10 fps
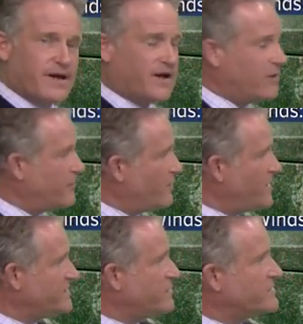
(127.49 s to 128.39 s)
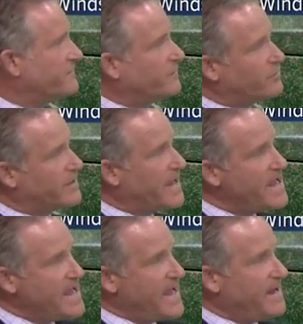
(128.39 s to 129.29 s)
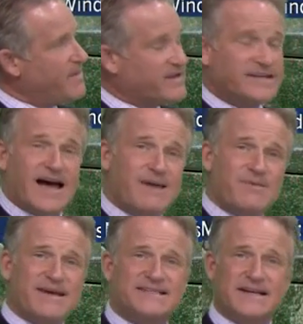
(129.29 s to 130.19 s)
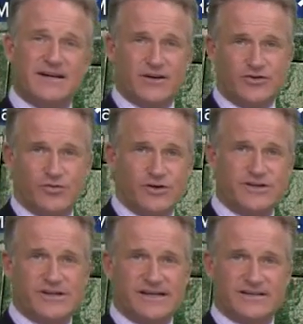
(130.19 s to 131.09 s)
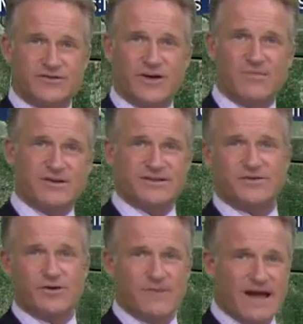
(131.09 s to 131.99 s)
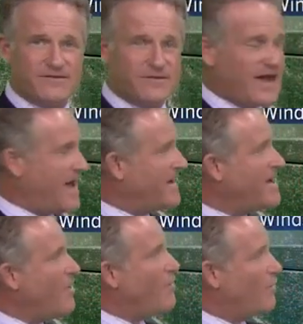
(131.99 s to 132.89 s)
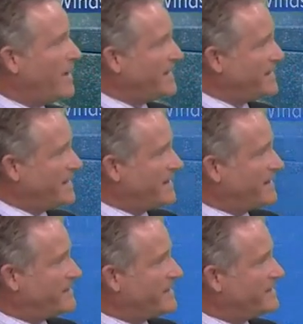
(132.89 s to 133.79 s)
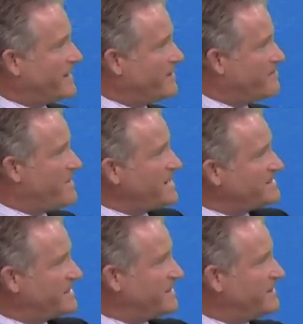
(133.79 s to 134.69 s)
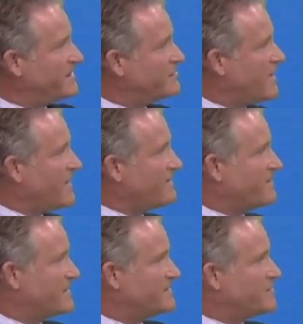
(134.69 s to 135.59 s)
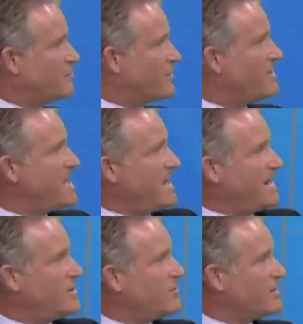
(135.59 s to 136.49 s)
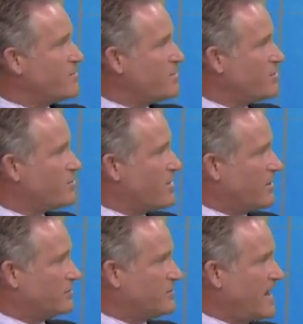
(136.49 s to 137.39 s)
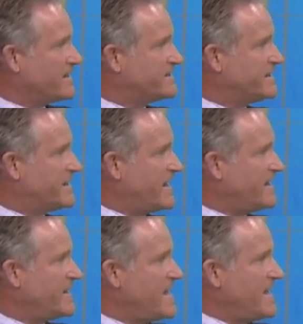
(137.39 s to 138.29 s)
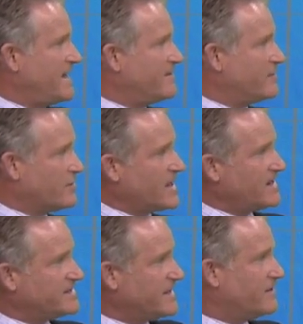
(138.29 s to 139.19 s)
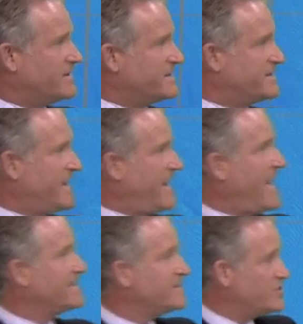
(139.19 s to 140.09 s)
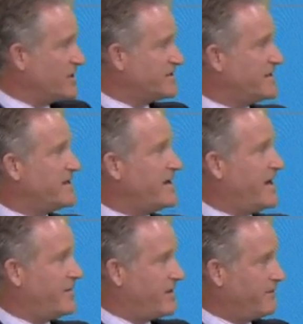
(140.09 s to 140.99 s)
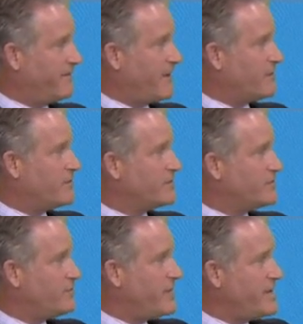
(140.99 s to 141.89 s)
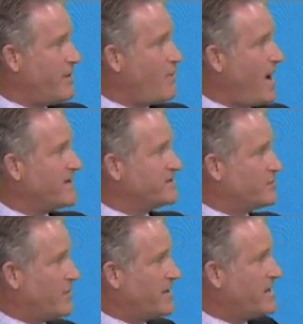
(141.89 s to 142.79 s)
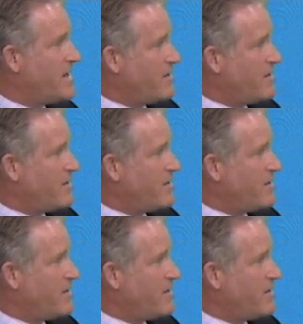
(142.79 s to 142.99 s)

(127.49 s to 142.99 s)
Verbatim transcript: uh, along the west coast of Florida and by the time it makes it into Georgia, it's a tropical storm after that. What a, uh, a, an amazing uh, track for this storm. And here are the computer model tracks tonight. And the Hurricane Center, as I said, has adjusted a little farther to the uh, west, right,